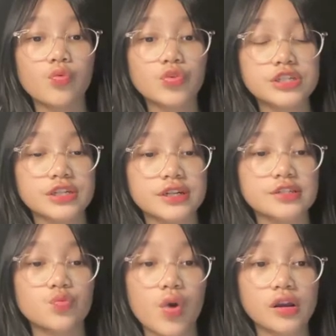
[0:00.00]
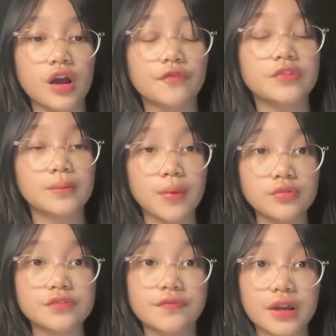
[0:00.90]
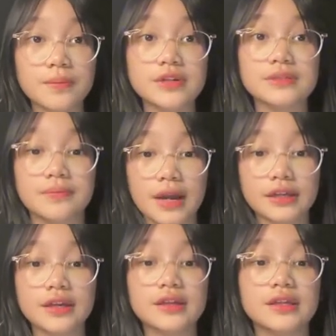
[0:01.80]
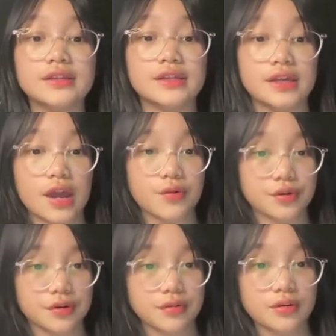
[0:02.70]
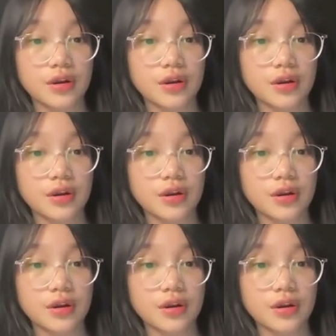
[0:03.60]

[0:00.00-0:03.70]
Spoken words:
which is one of the most famous market in the area.